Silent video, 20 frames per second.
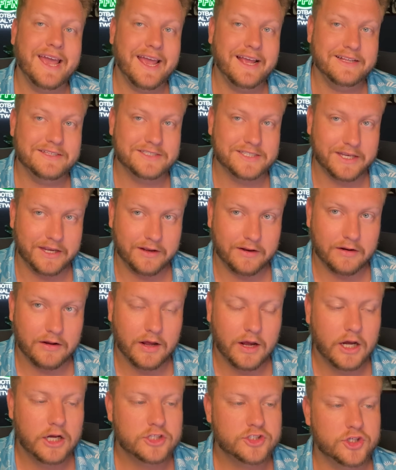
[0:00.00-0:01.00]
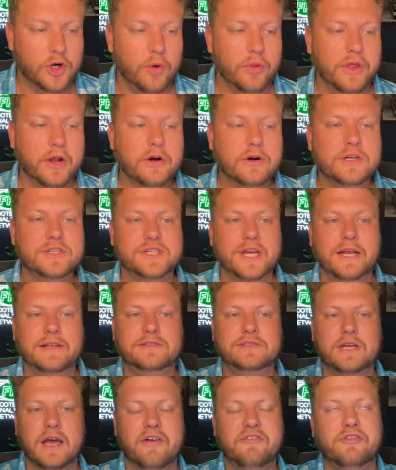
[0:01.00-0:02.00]
18. So there is a
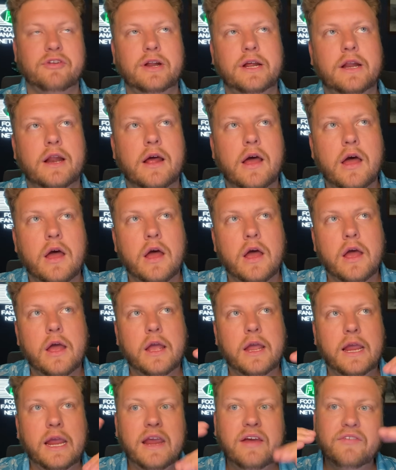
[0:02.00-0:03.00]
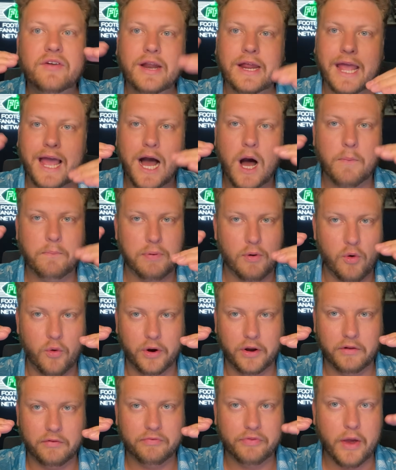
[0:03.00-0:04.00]
definite evening out
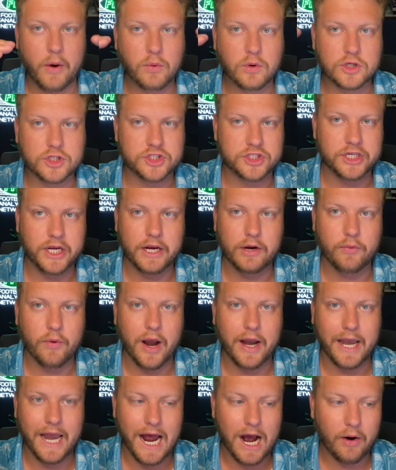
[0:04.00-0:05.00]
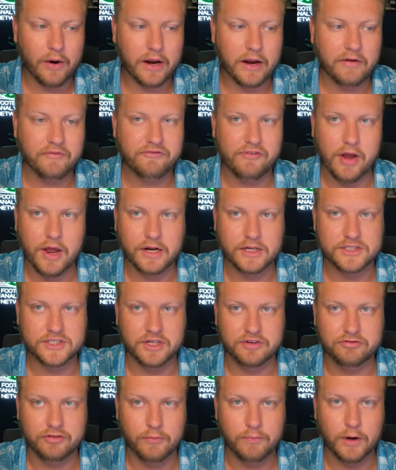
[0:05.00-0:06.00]
point that we're seeing right now in fantasy
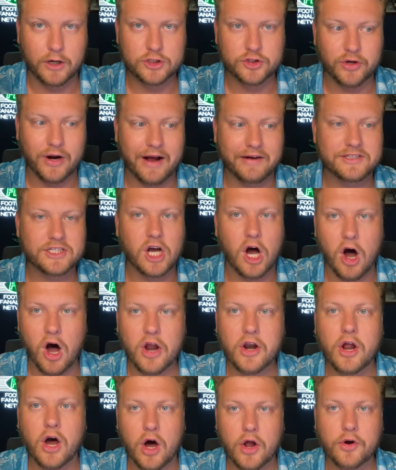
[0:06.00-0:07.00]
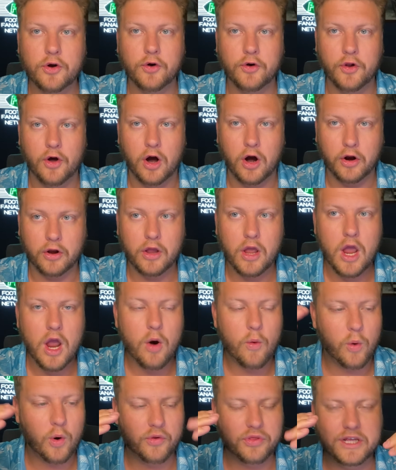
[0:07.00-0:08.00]
football drafts on Underdog,
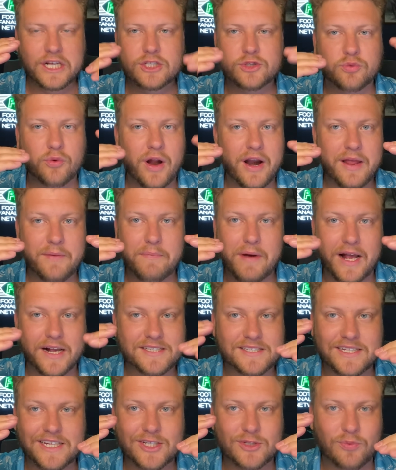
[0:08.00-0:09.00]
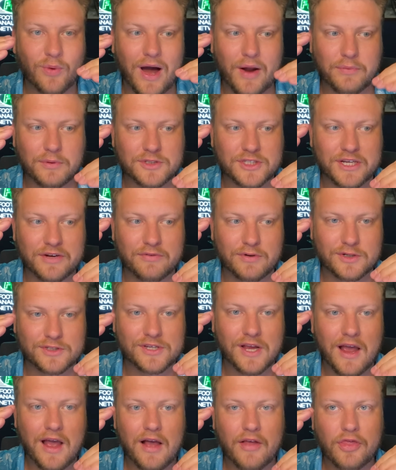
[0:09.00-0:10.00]
where these running backs and these wide receivers,
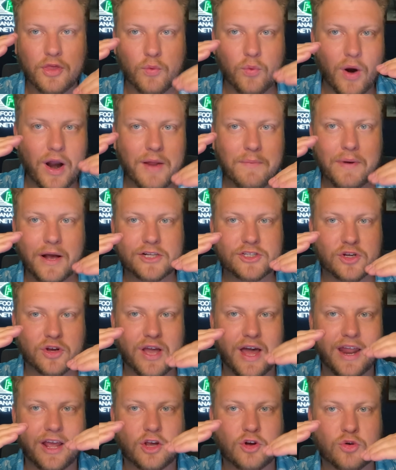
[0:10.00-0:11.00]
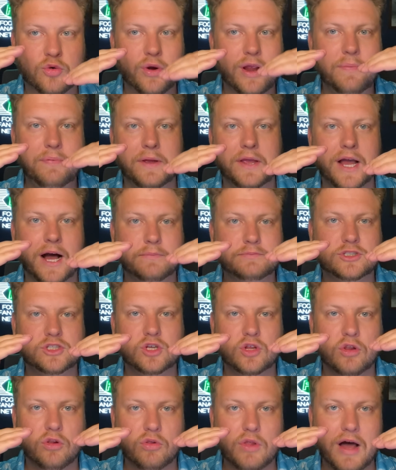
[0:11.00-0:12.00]
the running backs are kind of creeping up to
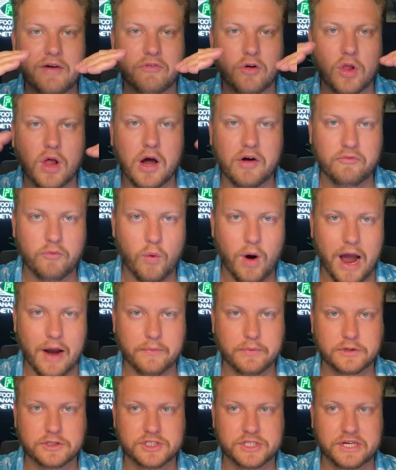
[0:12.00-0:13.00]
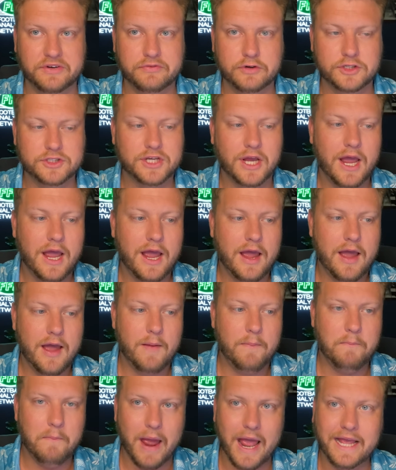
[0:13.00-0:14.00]
the level of wide receivers,
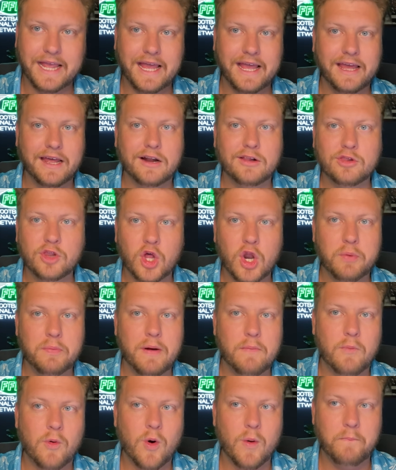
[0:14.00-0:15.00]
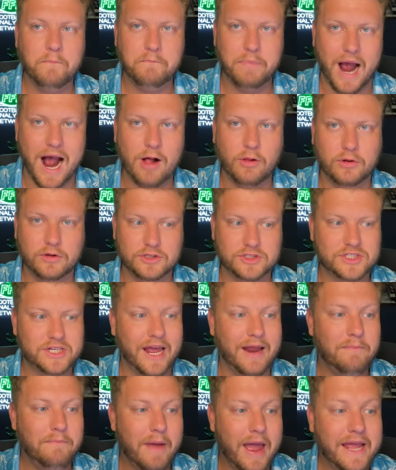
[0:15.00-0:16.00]
making it a little bit more balanced
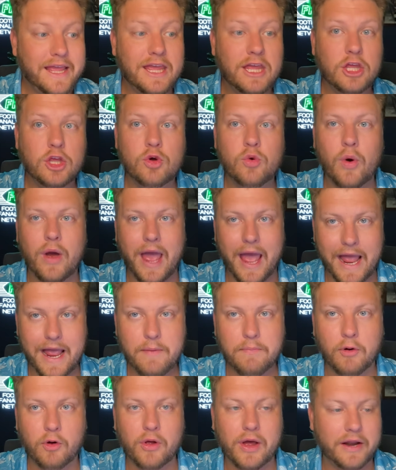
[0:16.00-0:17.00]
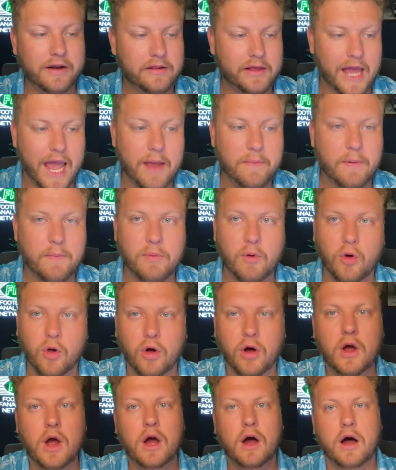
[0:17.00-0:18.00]
and making you able and capable
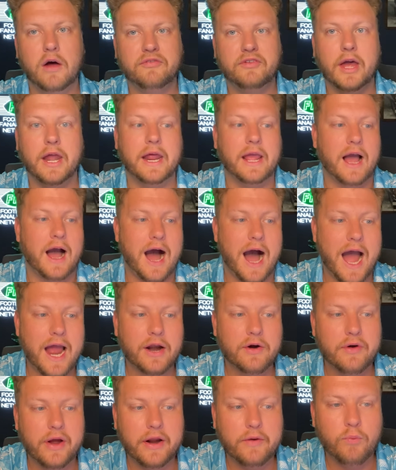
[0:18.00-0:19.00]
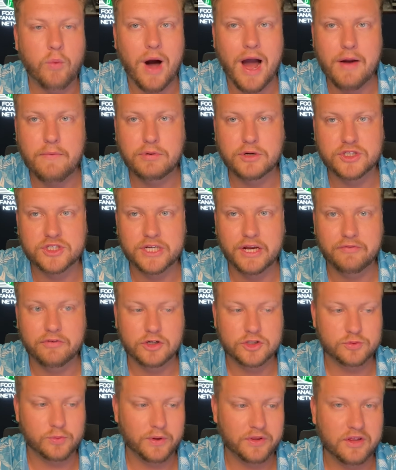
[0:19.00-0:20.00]
of getting higher end wide
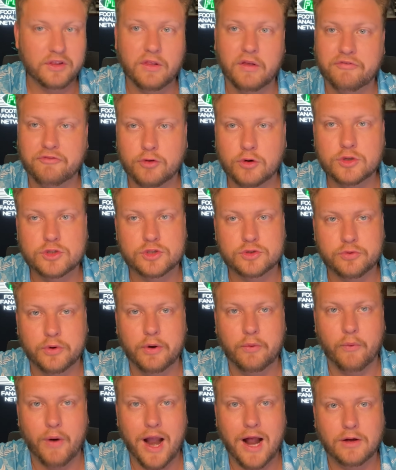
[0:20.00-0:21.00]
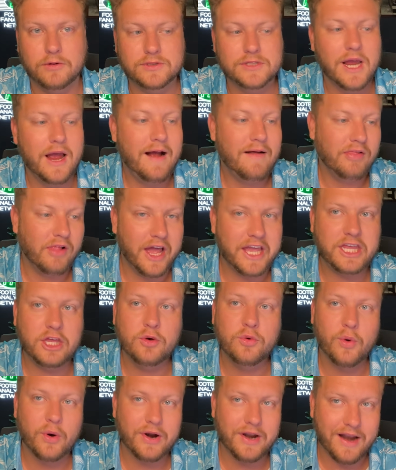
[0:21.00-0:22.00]
receivers within the first 3 rounds, like you
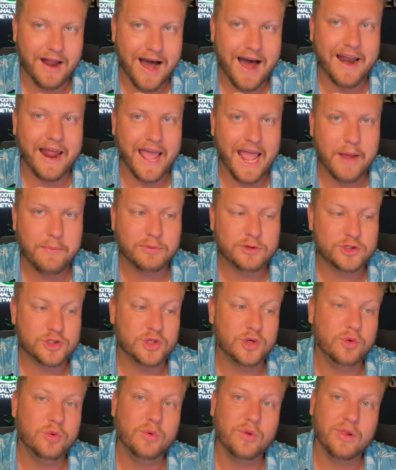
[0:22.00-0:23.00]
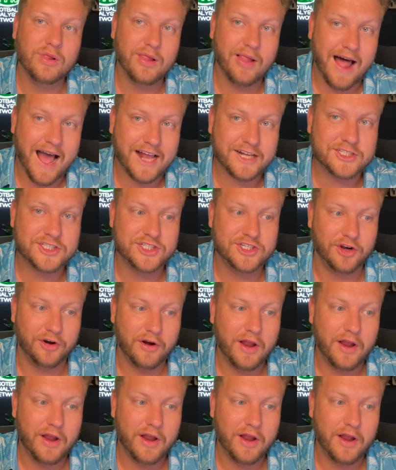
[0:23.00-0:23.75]
were not able to last year.